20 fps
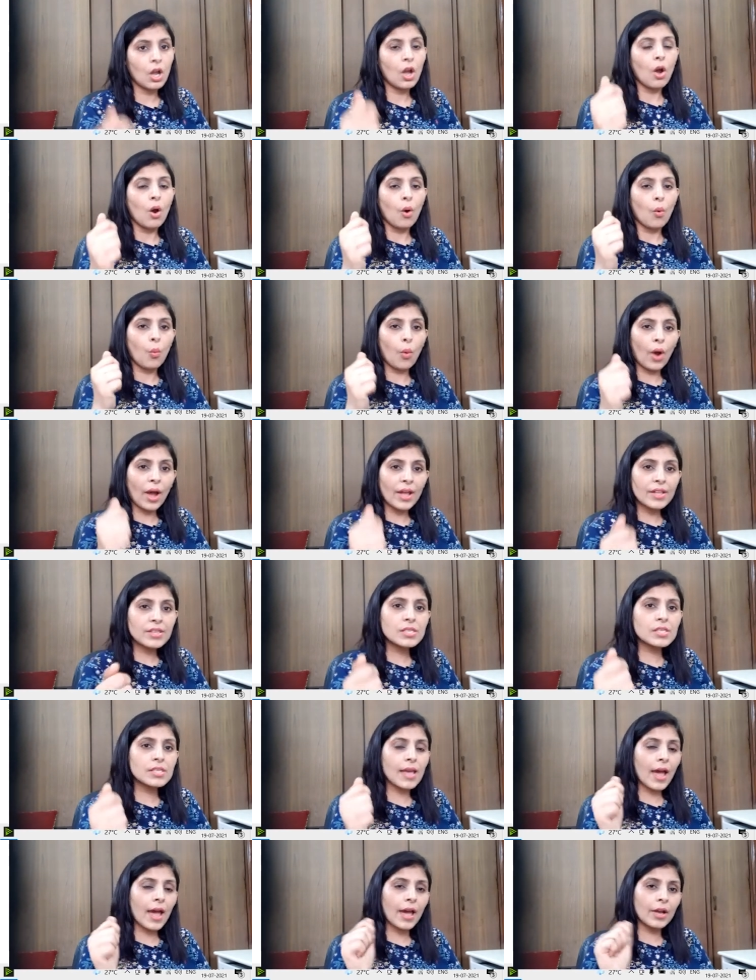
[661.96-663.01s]
Once
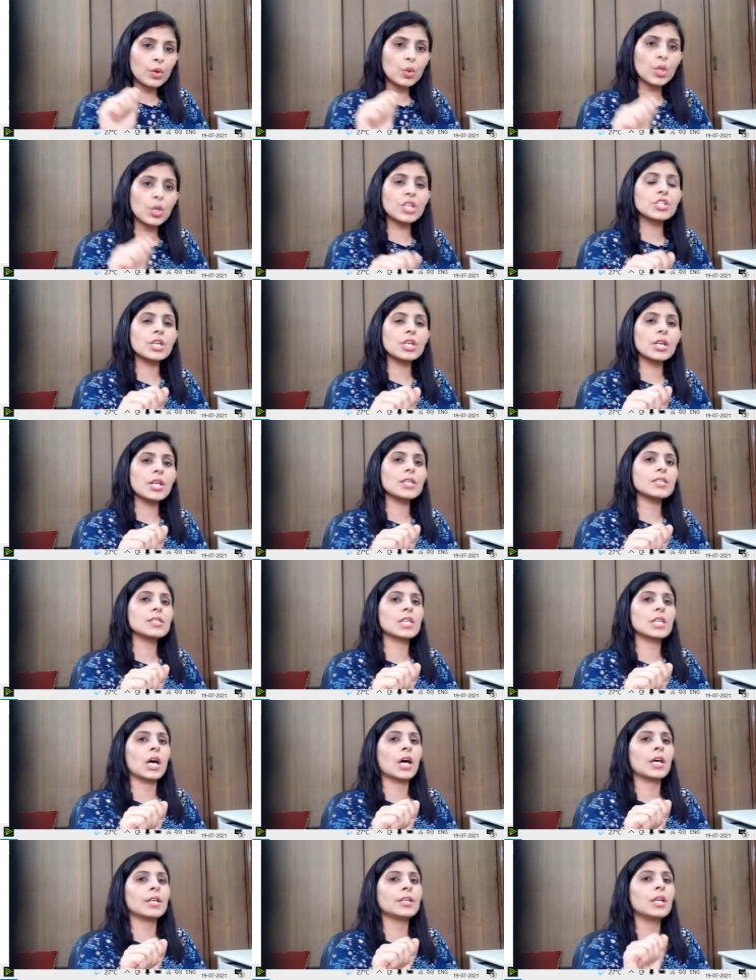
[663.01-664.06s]
annotation is
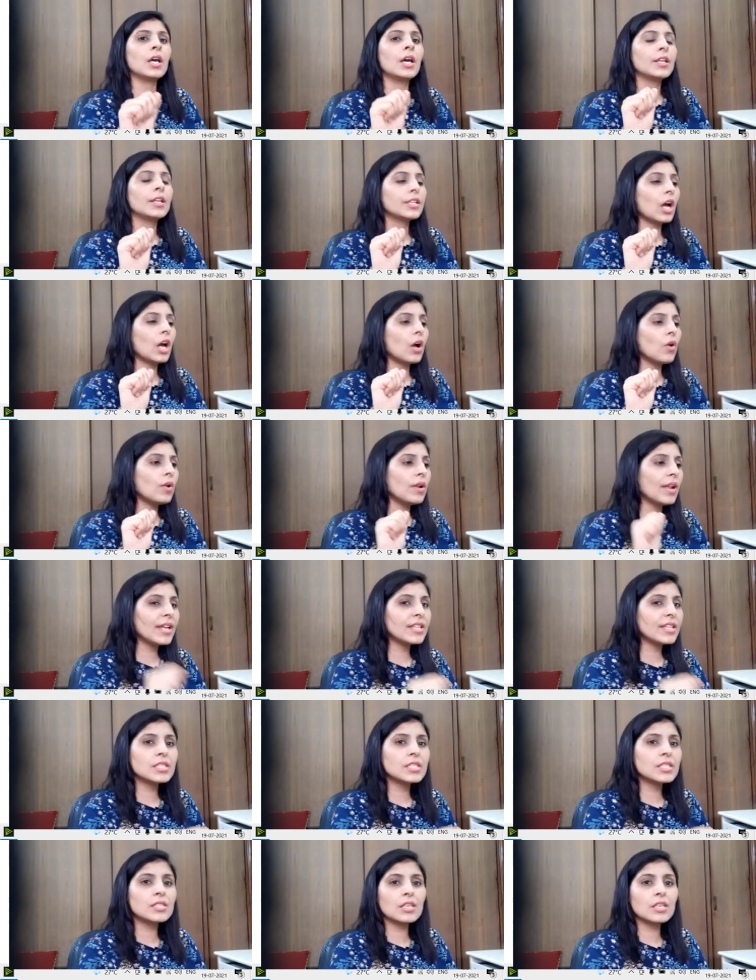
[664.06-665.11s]
done, now
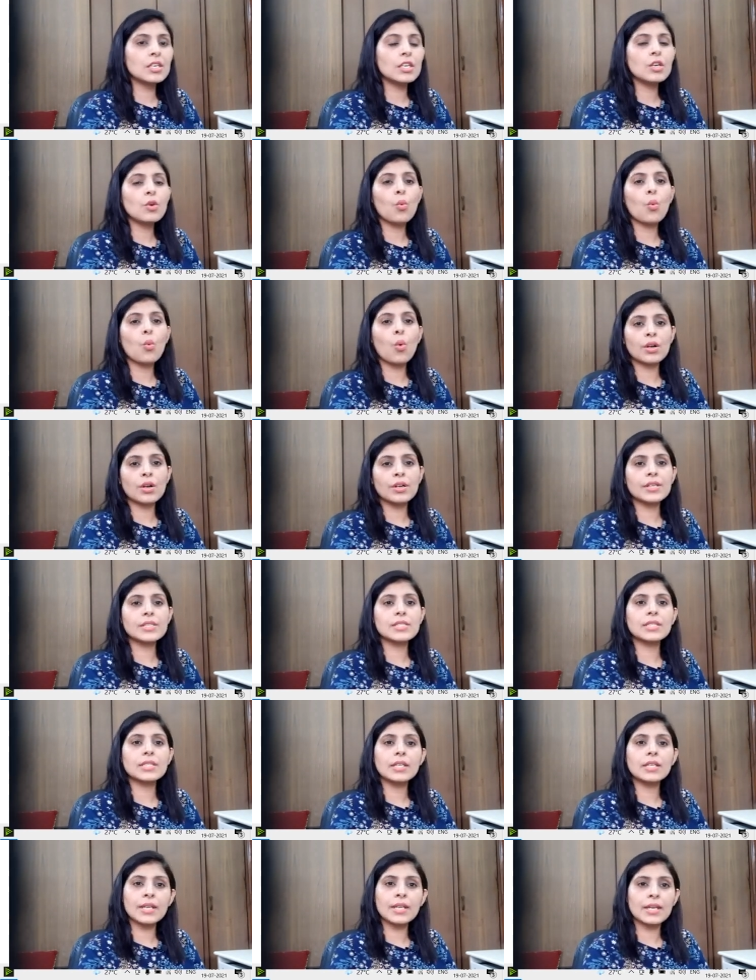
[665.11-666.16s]
let's see what
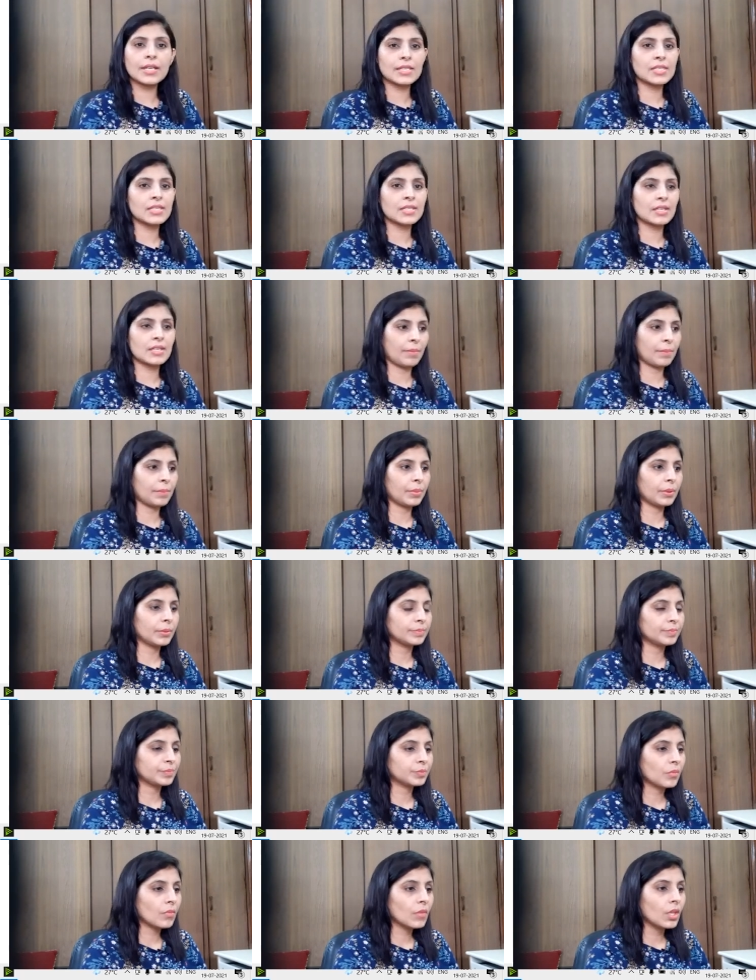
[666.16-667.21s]
is the next step.
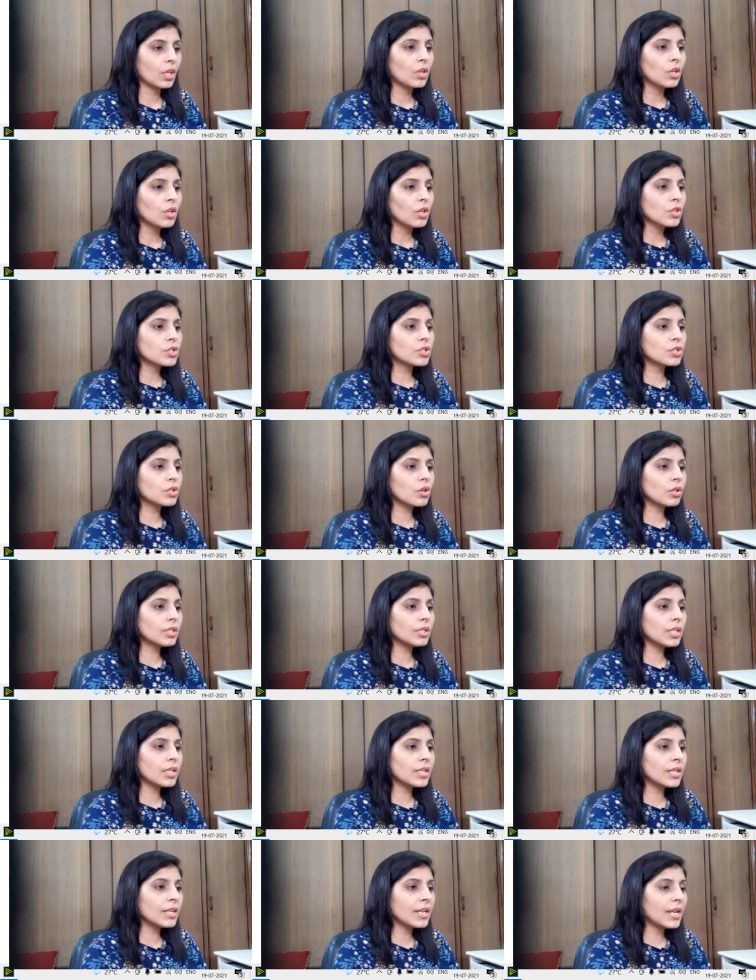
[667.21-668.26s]
So
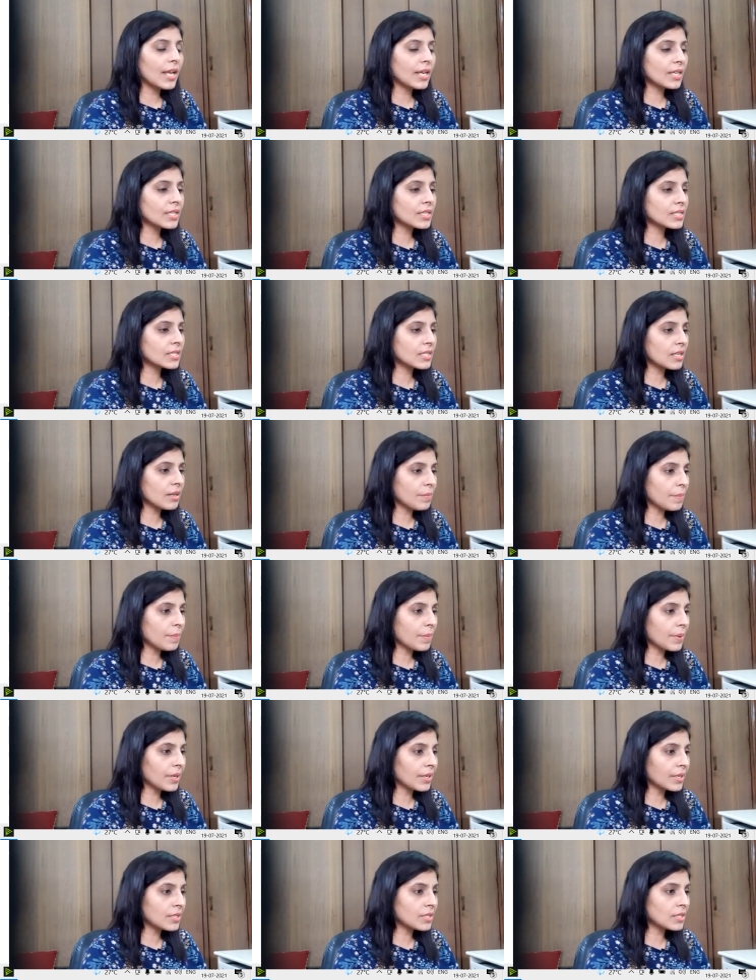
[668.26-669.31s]
the next step
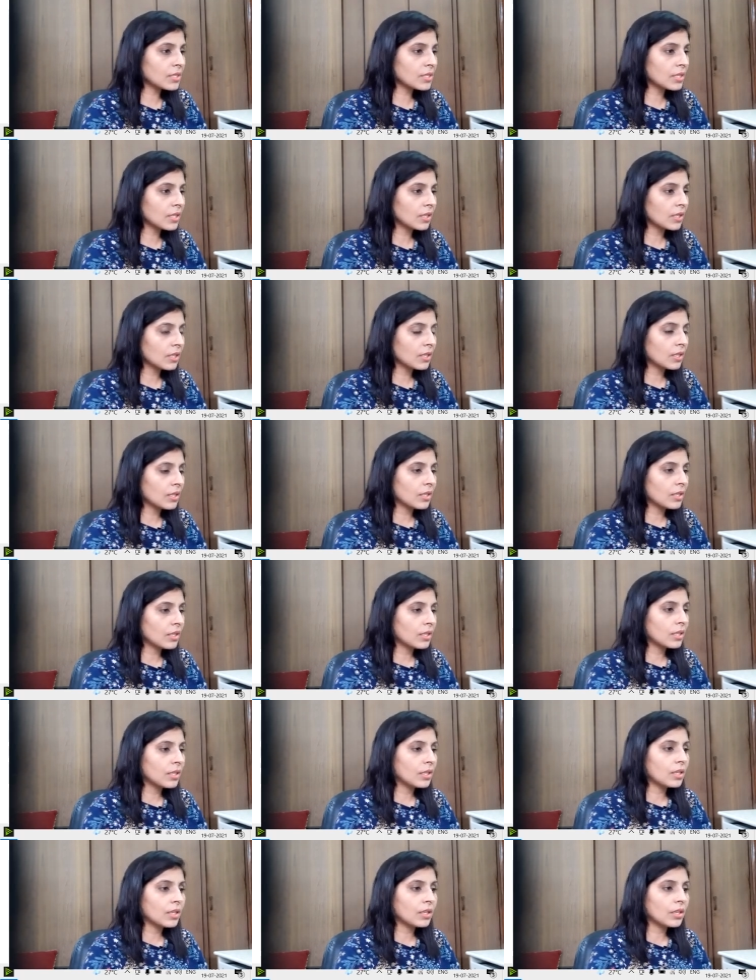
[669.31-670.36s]
is,
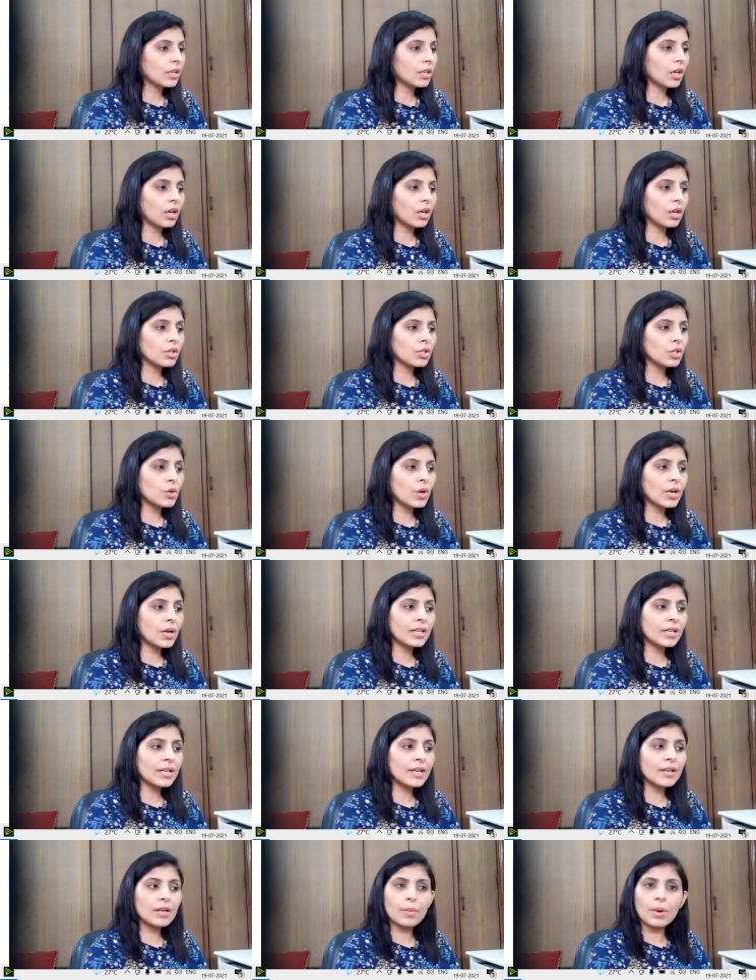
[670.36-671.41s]
you are
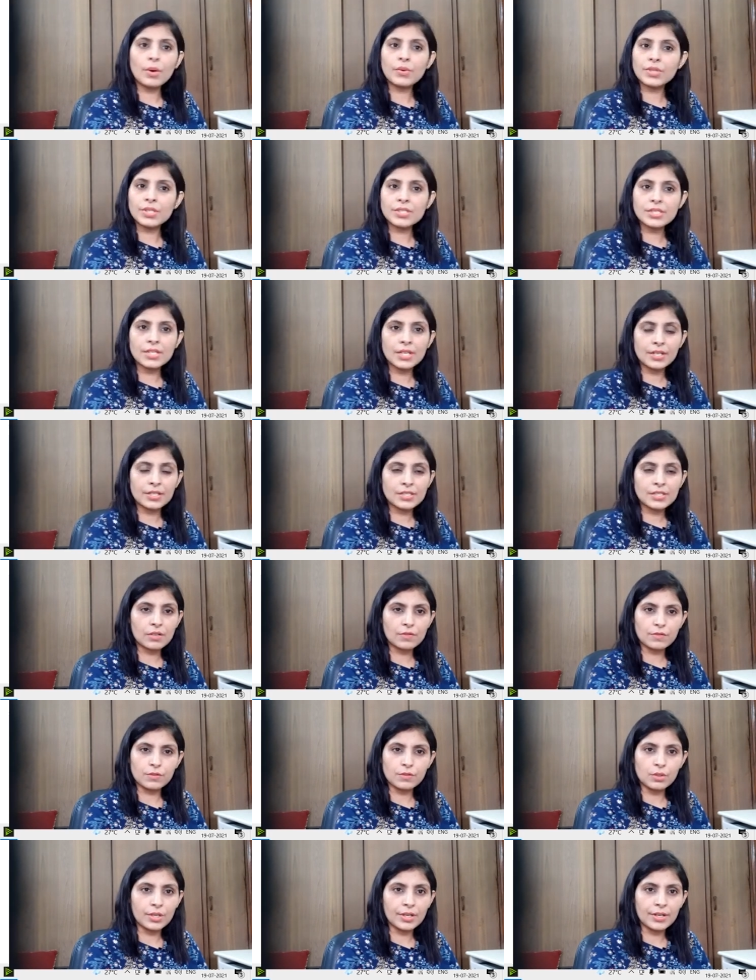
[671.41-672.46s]
clear about this
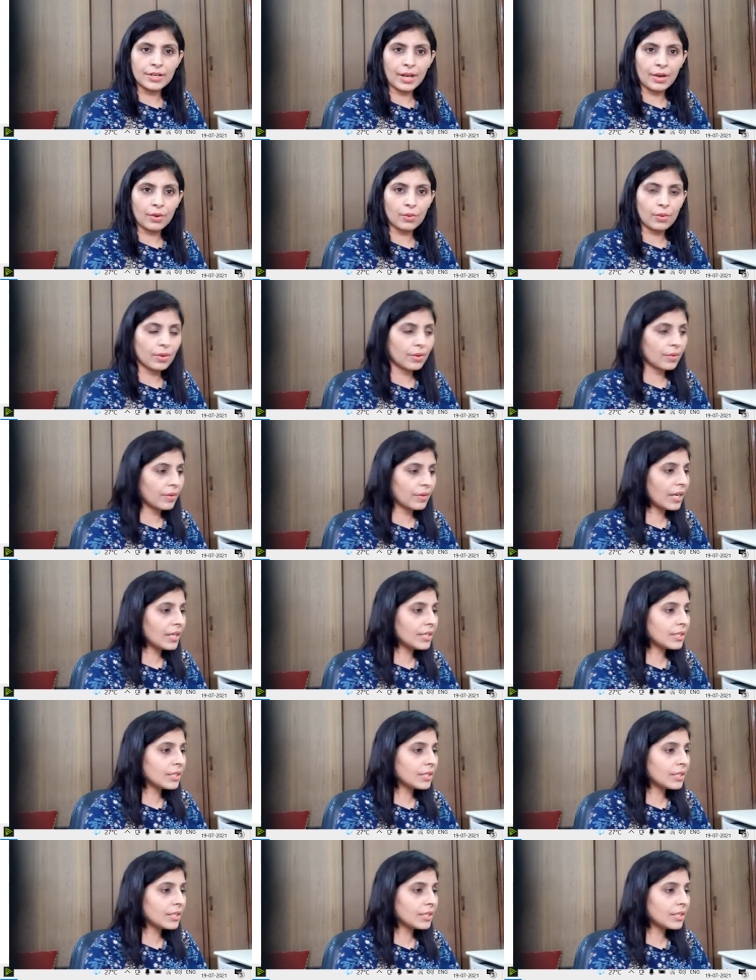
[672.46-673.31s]
dataset folder now, right?